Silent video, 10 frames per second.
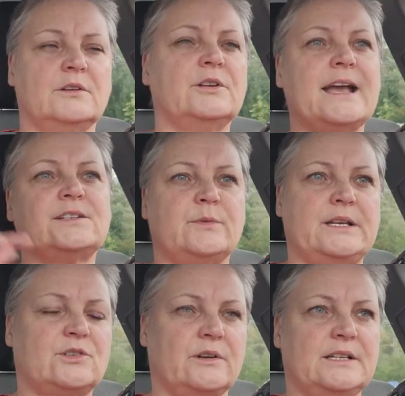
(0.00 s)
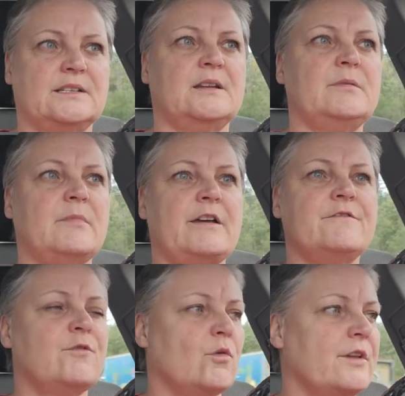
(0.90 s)
or next week, sorry, it's going to be my
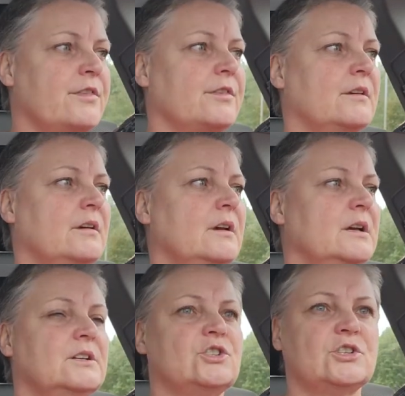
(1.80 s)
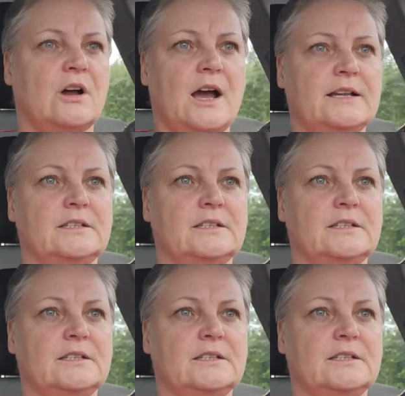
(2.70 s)
fourth shot.